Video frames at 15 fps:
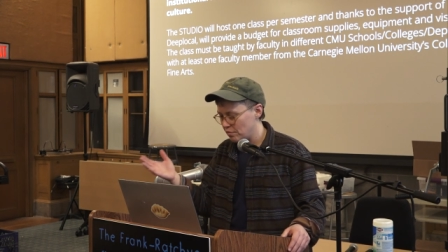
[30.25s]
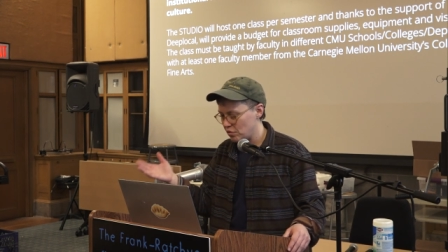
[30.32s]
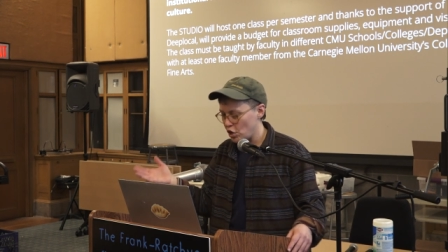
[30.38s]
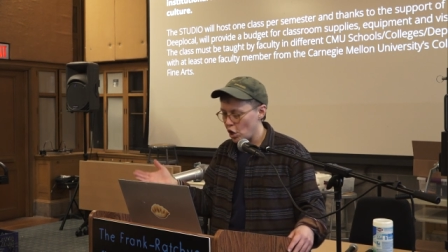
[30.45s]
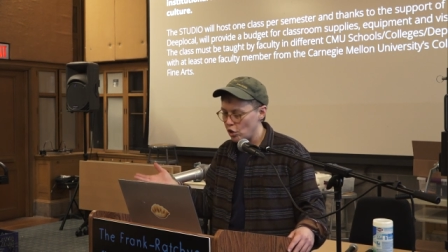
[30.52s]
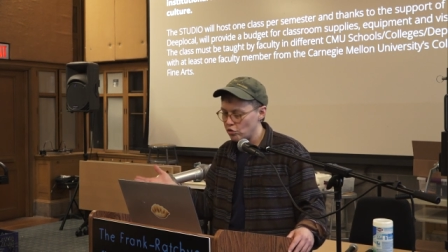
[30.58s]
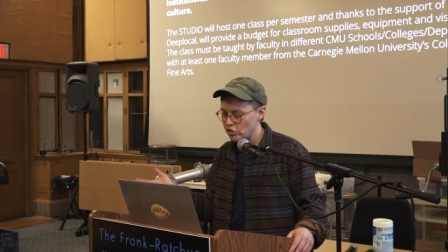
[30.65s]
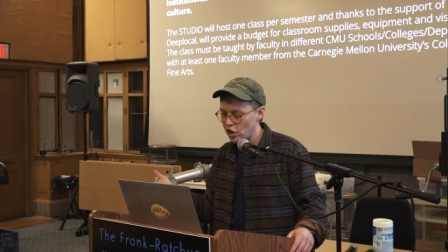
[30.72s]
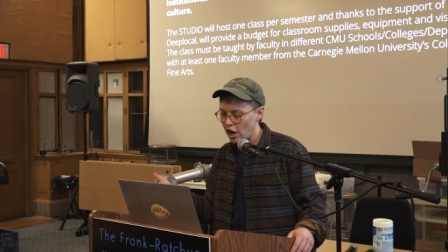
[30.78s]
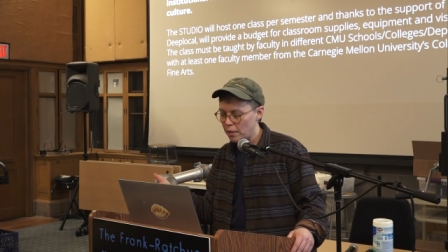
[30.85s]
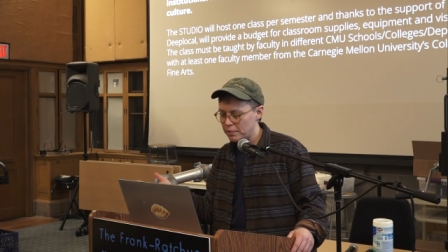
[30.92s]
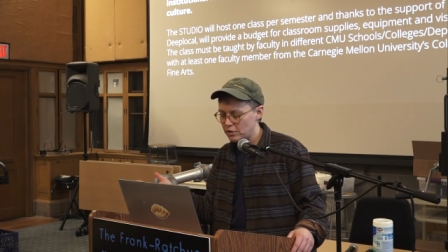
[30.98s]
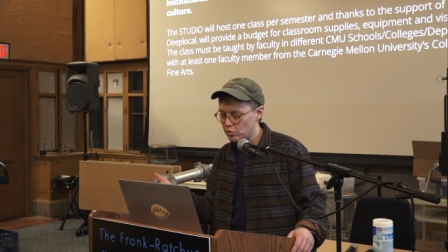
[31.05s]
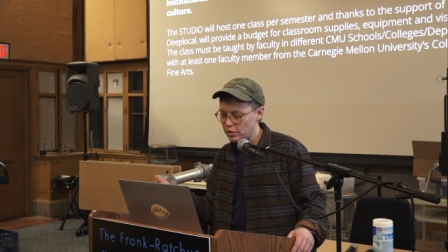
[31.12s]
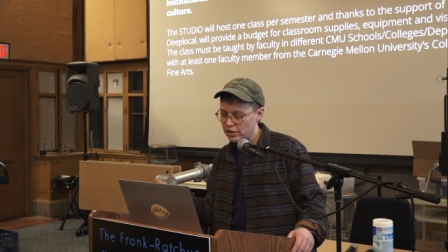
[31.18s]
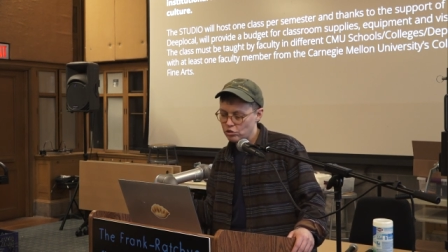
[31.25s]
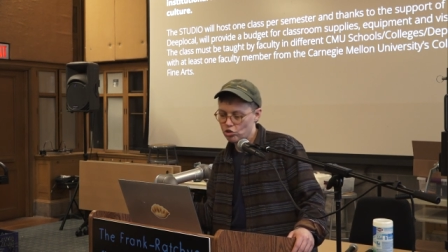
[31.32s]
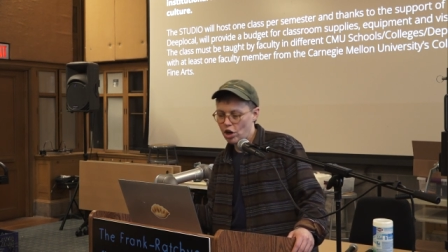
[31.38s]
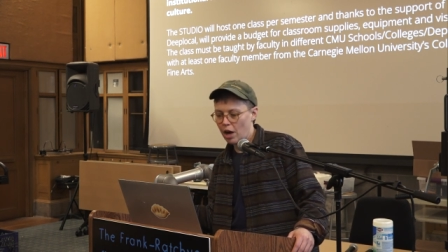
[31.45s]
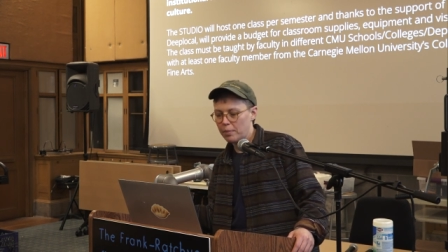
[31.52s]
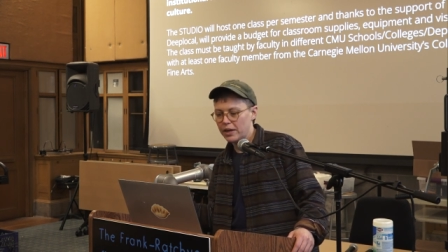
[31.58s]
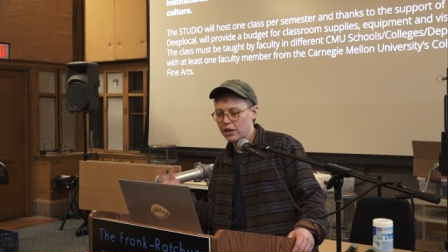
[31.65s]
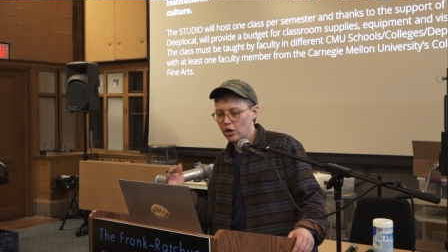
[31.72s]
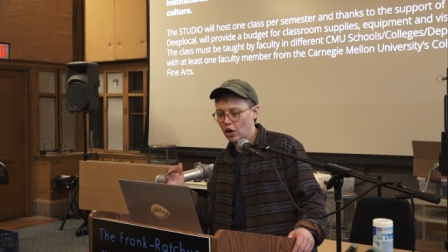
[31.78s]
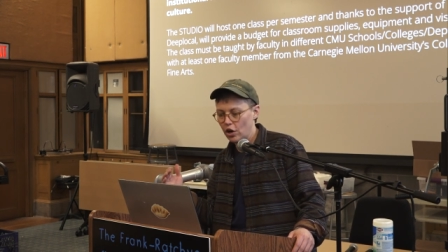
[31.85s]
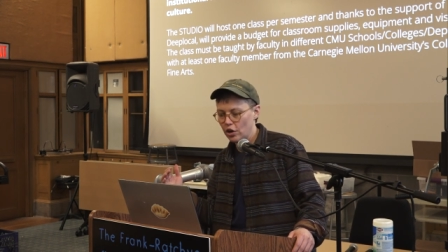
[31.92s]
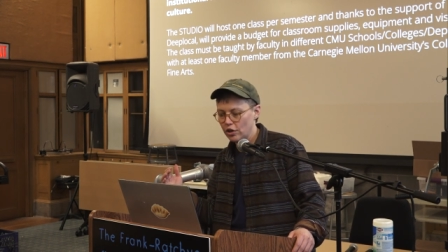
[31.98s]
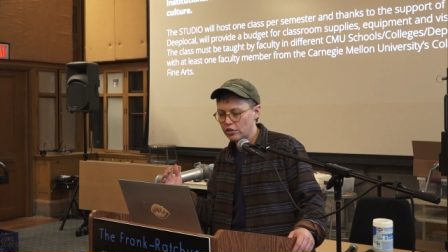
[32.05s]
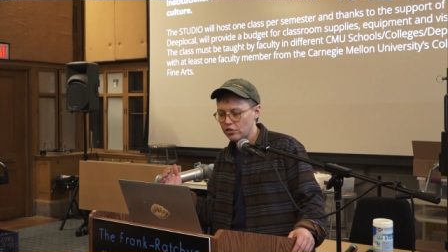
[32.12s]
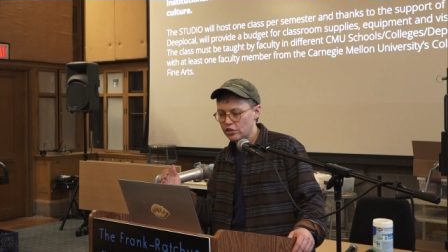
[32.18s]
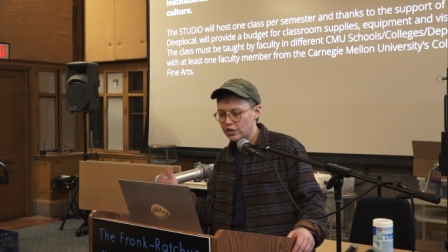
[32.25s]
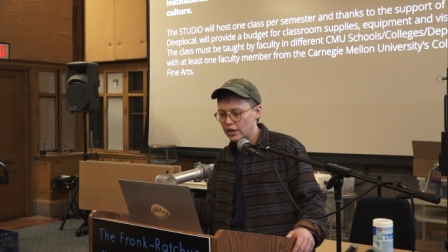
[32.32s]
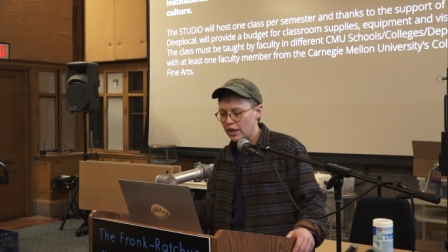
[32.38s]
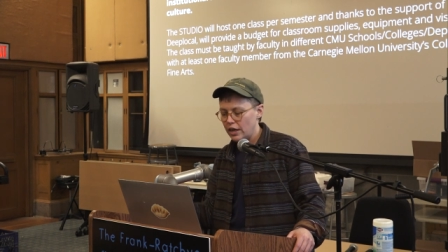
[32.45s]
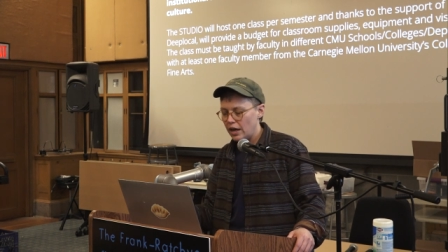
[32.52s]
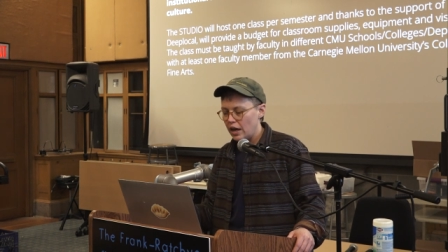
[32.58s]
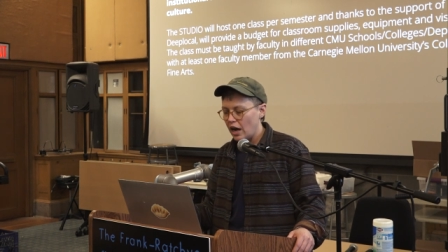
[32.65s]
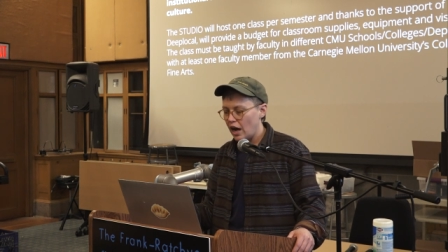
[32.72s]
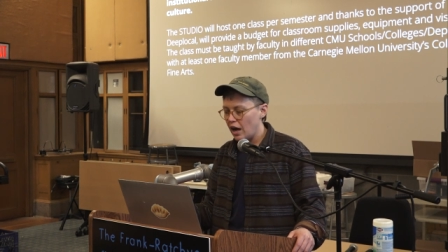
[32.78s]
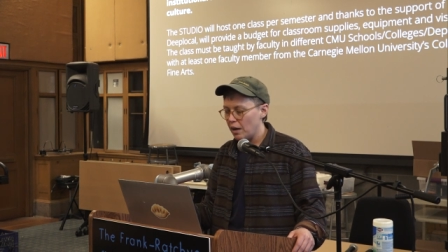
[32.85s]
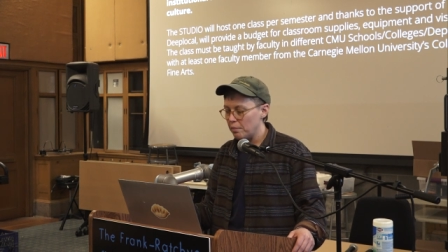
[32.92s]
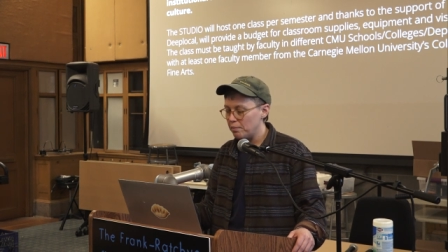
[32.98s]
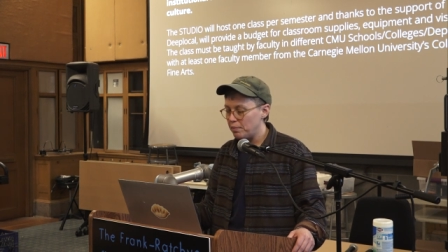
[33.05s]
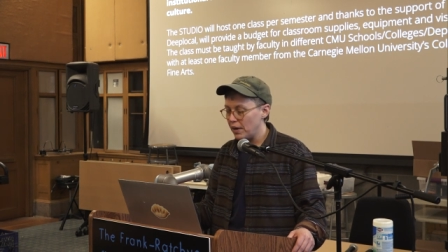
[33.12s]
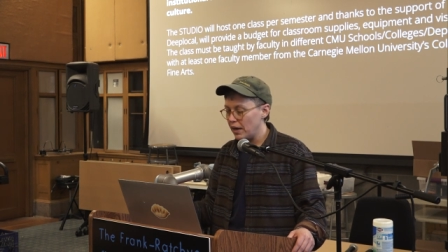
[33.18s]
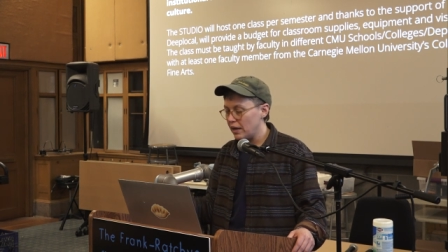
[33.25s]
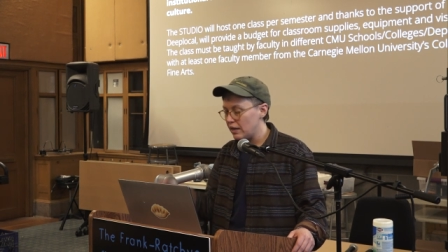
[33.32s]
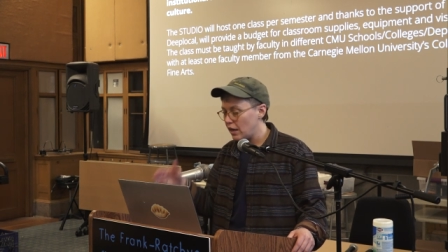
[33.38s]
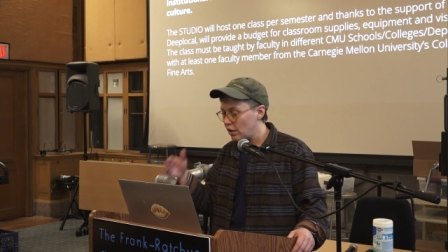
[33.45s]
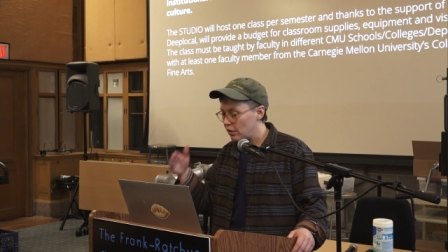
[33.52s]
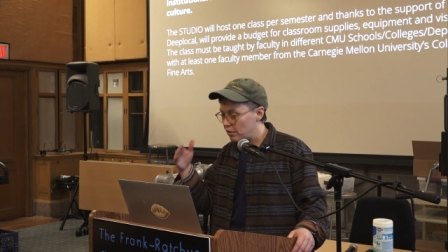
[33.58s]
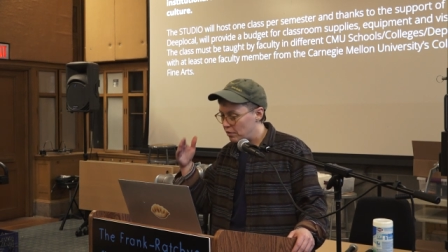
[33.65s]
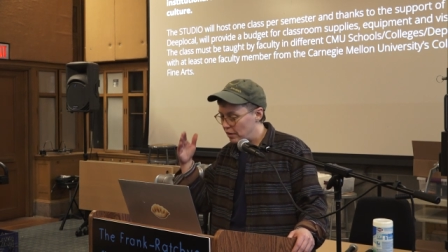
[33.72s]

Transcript: co-taught between drama and art, but